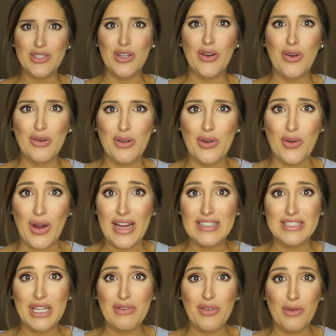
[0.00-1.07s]
so
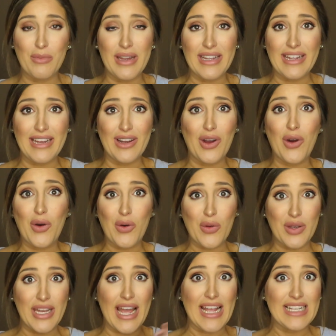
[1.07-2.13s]
crazy for making a whole
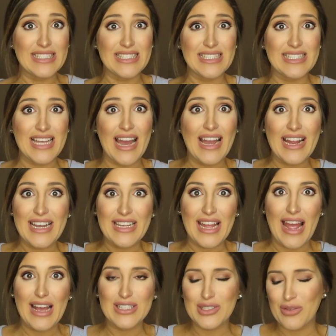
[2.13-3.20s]
nice side
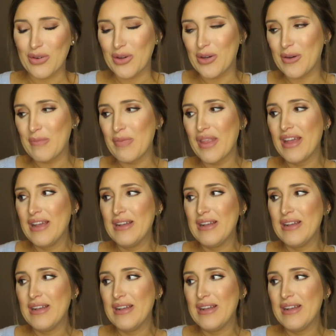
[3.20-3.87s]
casserole.